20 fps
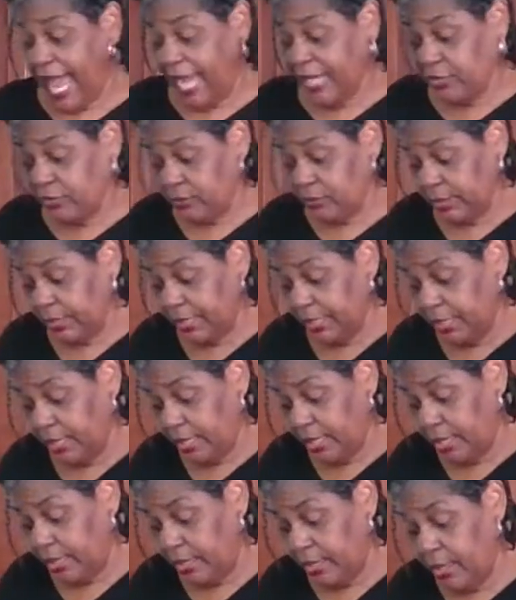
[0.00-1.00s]
Actually,
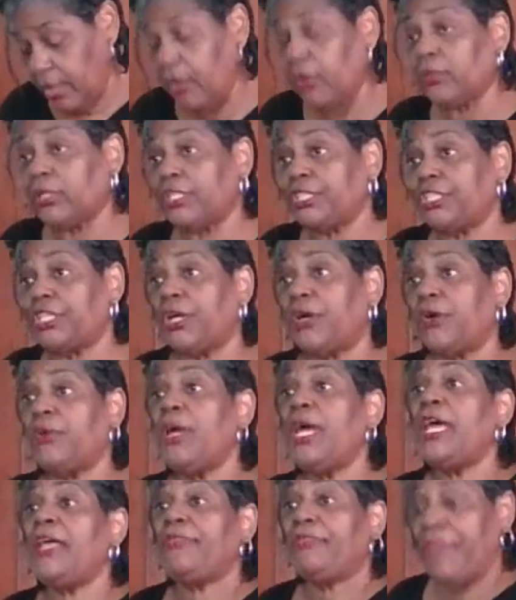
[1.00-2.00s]
uh, olajo,
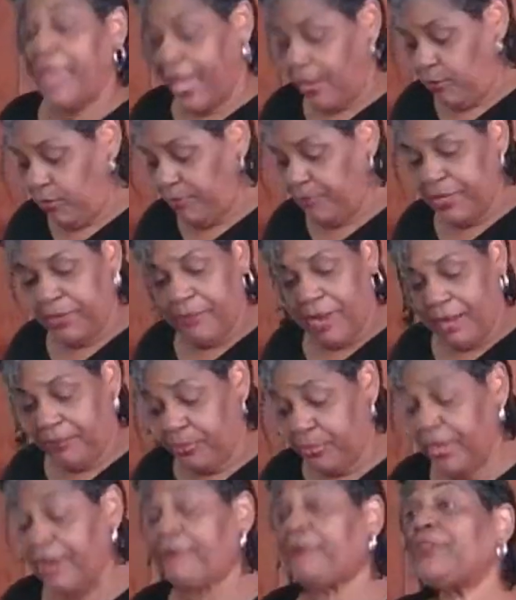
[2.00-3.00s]
that would be my
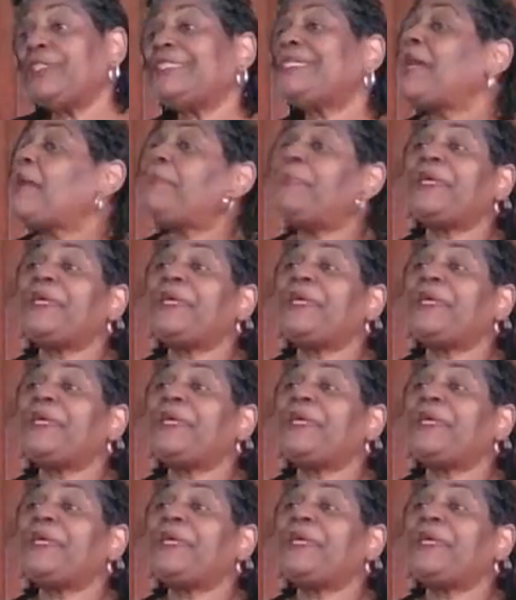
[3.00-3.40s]
preference,